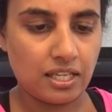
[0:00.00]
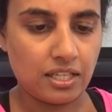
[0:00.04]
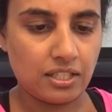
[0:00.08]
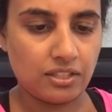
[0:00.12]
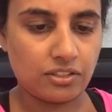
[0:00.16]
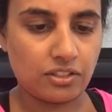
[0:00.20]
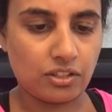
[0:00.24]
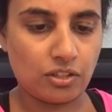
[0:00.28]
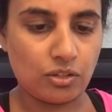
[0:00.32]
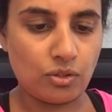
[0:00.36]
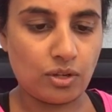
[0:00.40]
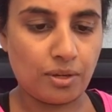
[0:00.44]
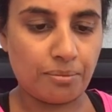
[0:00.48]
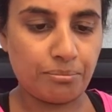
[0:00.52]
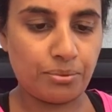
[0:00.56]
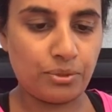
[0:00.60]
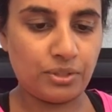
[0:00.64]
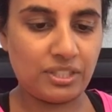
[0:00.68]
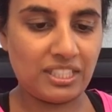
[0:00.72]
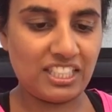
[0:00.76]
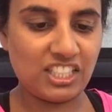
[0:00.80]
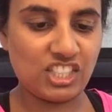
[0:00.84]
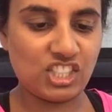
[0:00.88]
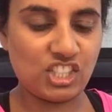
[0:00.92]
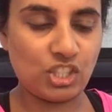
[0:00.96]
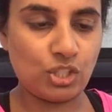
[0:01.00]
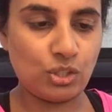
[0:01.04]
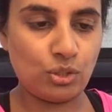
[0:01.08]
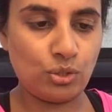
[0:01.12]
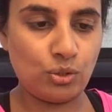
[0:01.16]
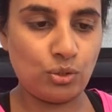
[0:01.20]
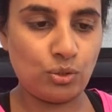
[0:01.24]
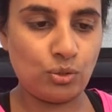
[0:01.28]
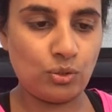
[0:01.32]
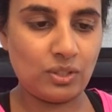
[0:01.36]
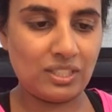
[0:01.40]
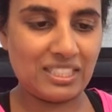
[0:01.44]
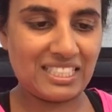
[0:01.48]
So I'm putting
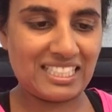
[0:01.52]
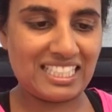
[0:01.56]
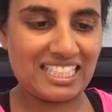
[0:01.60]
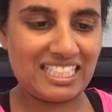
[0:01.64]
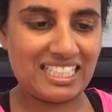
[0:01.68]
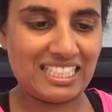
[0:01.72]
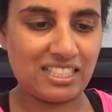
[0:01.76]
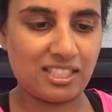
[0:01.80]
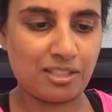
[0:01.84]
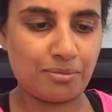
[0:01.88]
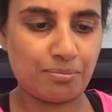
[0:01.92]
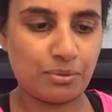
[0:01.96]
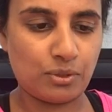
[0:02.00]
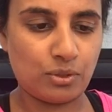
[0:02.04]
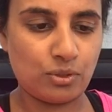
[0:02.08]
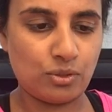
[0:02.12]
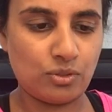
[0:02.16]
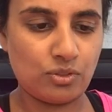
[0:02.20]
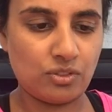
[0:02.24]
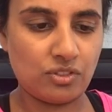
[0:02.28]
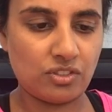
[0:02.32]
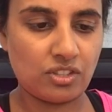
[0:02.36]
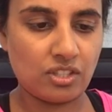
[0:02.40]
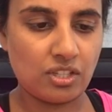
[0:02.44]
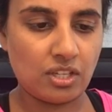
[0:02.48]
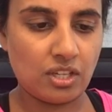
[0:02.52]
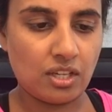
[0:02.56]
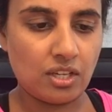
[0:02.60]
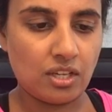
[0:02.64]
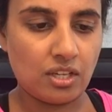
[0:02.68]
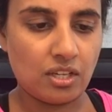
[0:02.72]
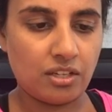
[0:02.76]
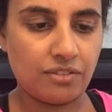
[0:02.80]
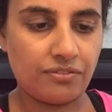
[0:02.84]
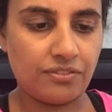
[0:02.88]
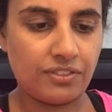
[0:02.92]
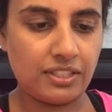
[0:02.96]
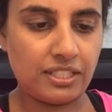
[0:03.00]
2 teaspoons
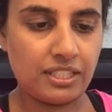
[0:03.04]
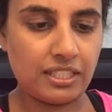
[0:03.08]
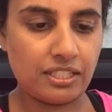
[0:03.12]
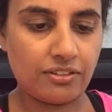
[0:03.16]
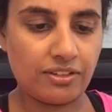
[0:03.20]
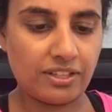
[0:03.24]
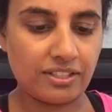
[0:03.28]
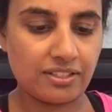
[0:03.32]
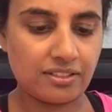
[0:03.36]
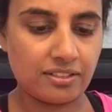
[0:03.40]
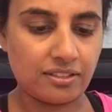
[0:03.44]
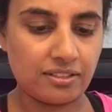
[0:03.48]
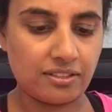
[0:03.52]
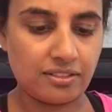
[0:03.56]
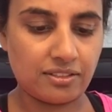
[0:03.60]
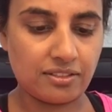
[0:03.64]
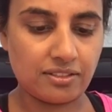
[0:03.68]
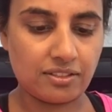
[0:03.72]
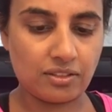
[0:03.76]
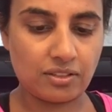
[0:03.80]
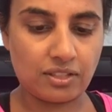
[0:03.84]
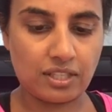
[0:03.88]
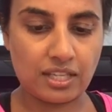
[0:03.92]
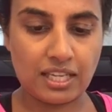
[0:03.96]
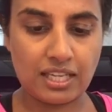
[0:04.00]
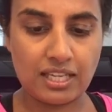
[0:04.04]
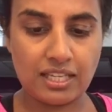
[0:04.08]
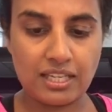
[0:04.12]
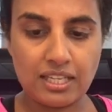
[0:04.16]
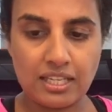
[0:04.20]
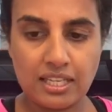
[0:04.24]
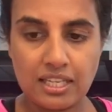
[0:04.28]
of vanilla essence, okay?